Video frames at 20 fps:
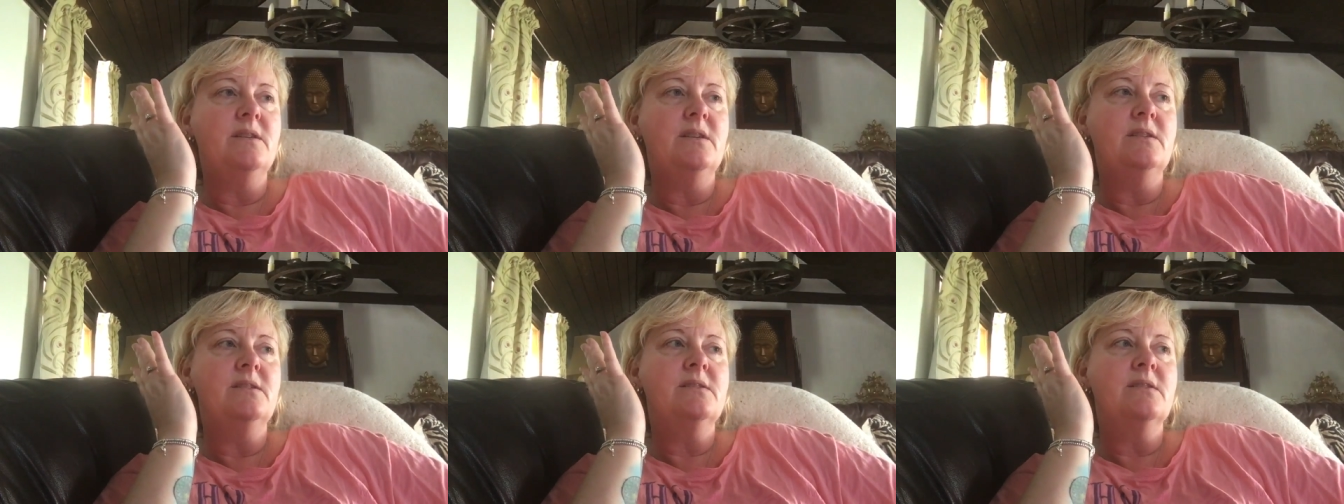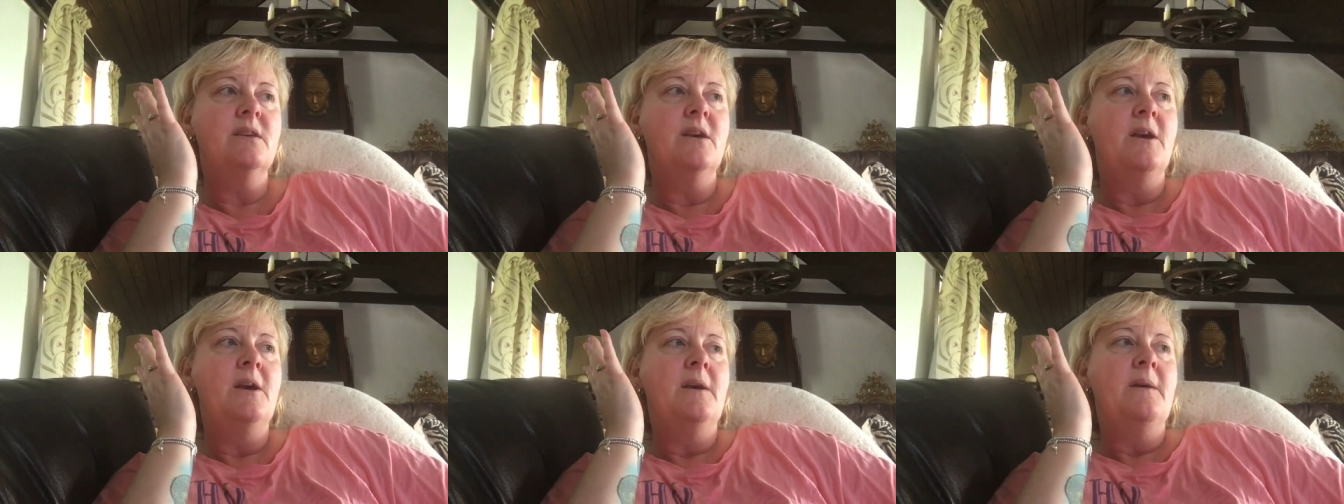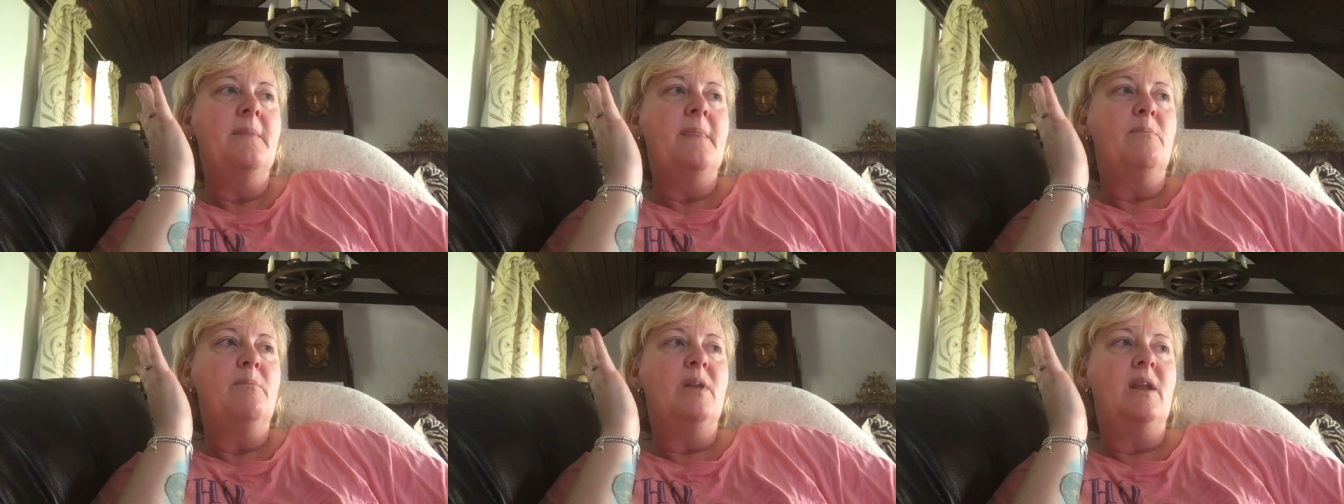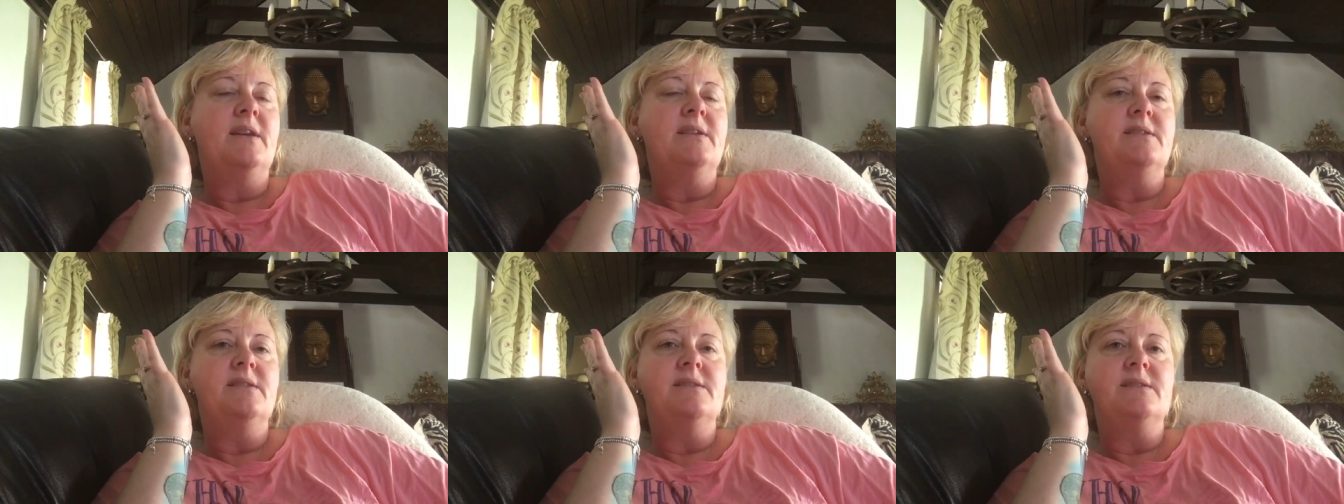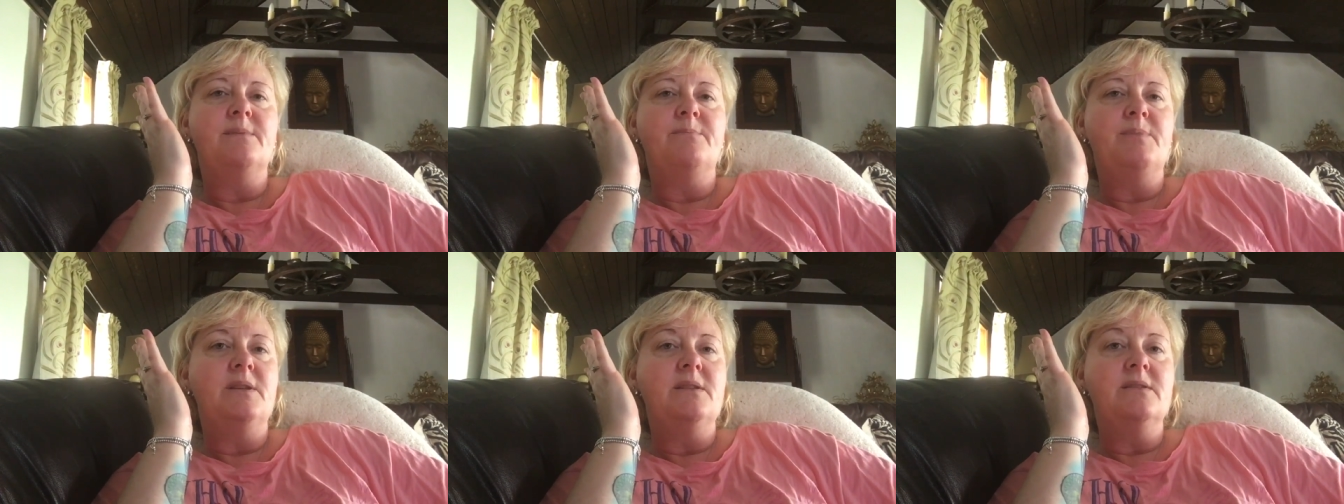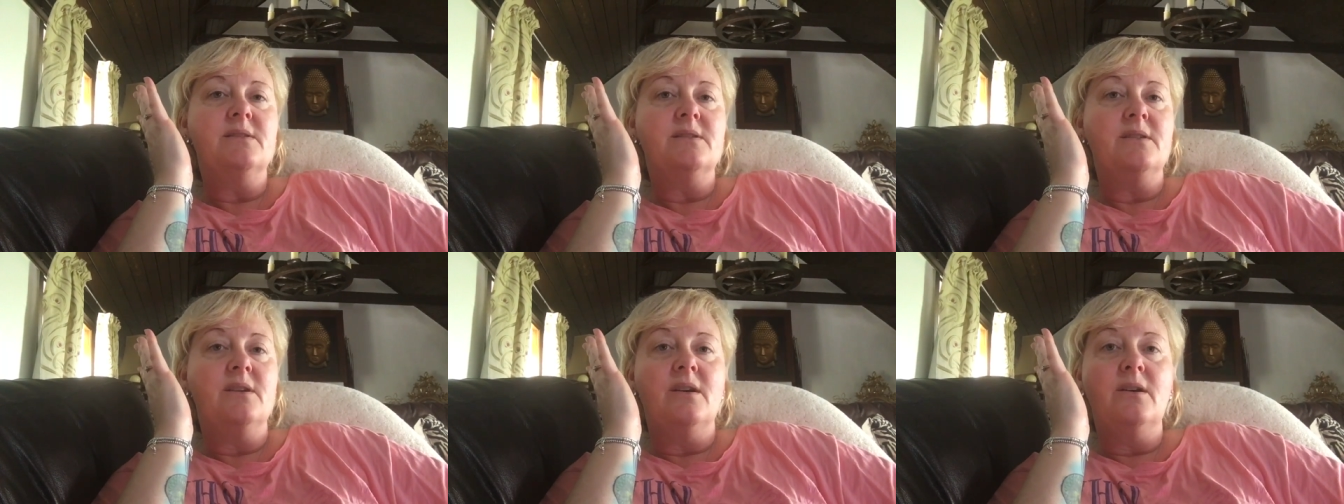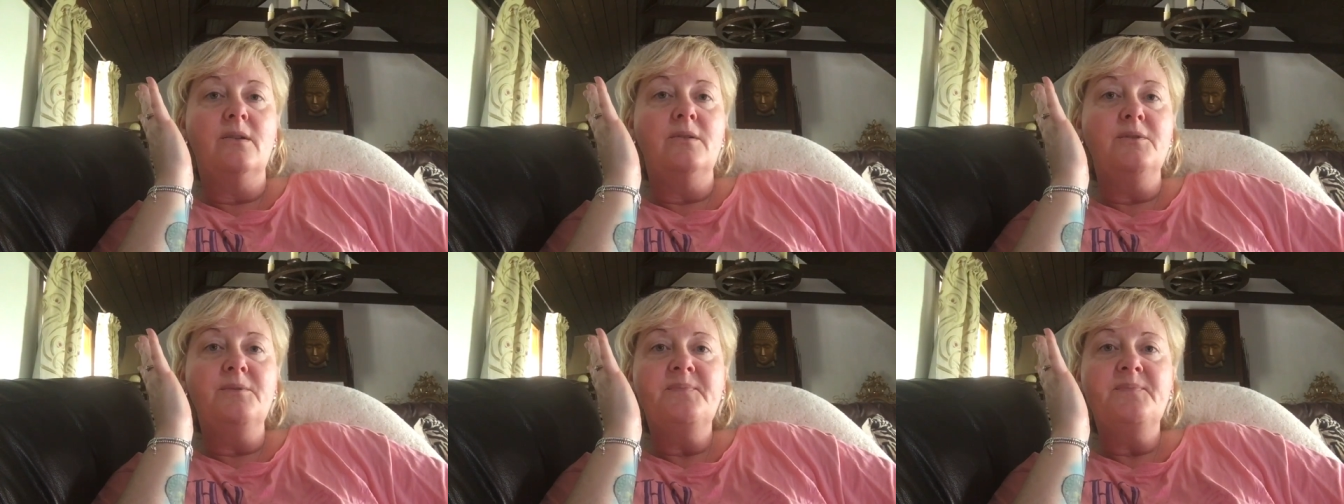these places they've been
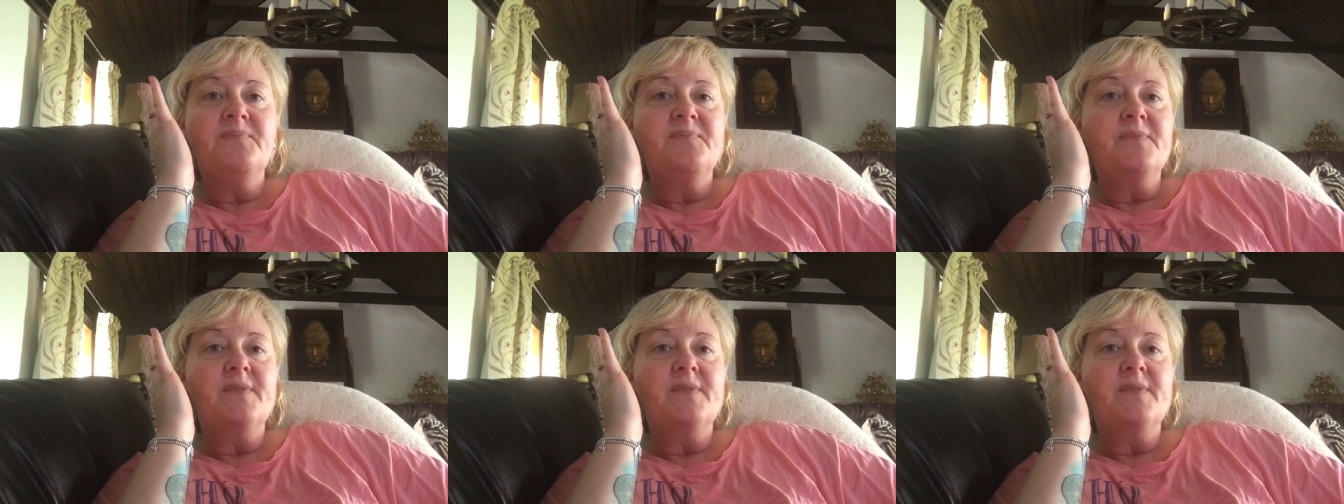to.